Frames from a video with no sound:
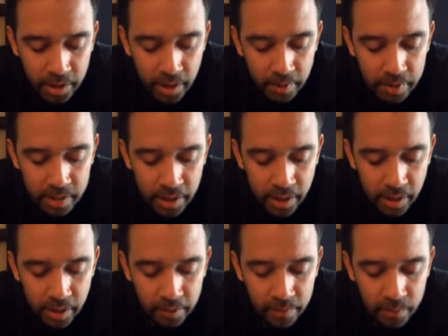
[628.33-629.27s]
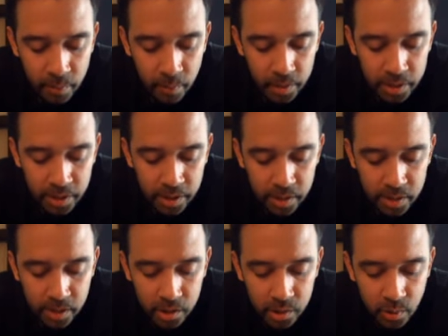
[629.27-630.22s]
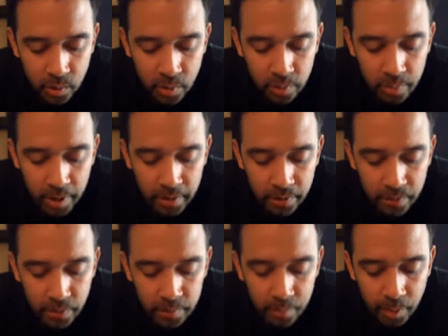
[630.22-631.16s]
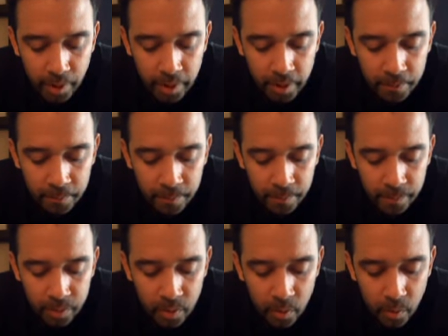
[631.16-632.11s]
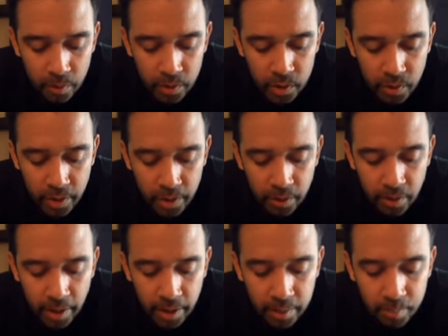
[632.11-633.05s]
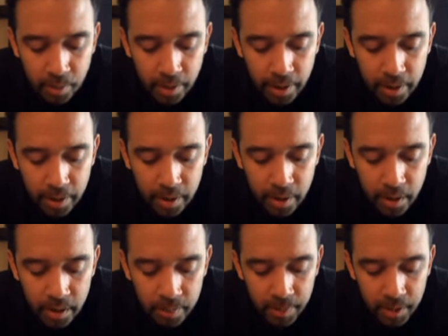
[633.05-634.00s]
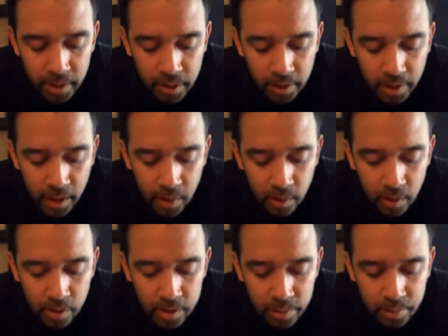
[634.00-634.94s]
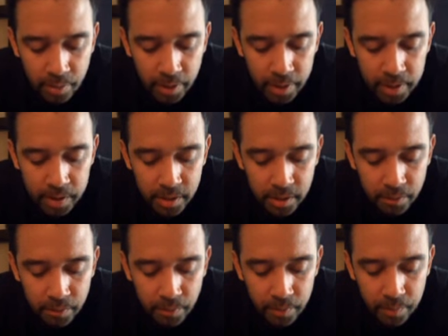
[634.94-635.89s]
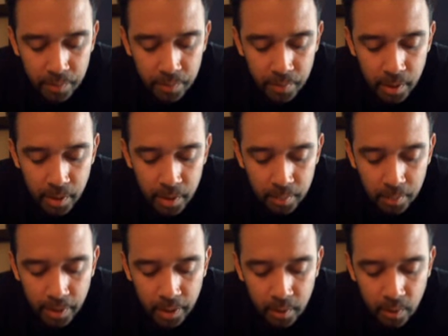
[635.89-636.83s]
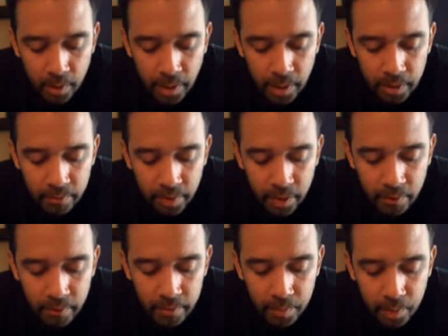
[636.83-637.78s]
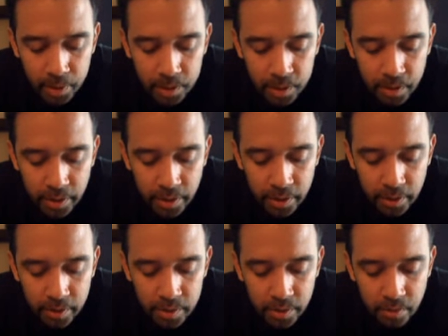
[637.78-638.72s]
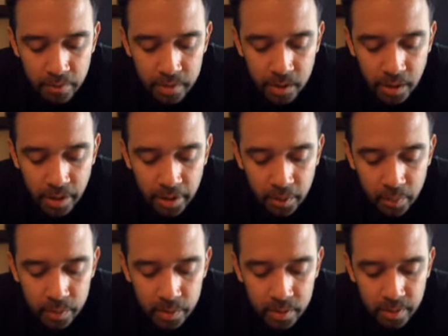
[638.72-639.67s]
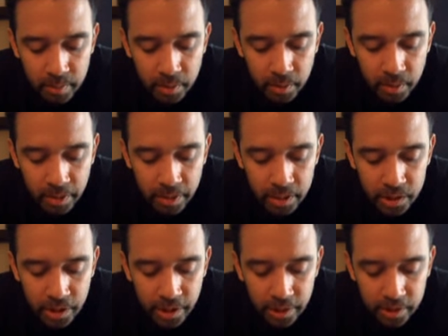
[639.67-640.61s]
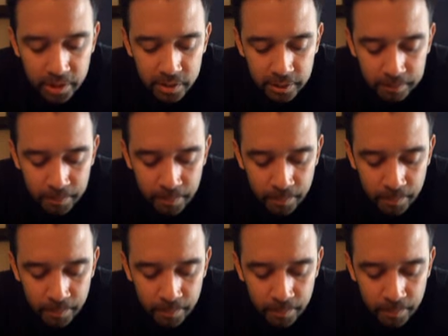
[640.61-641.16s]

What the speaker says: carries air which is controlled by the foot brake or the trailer hand brake. Depending on how hard you press the foot brake or hand valve, the pressure in the service line will similarly change.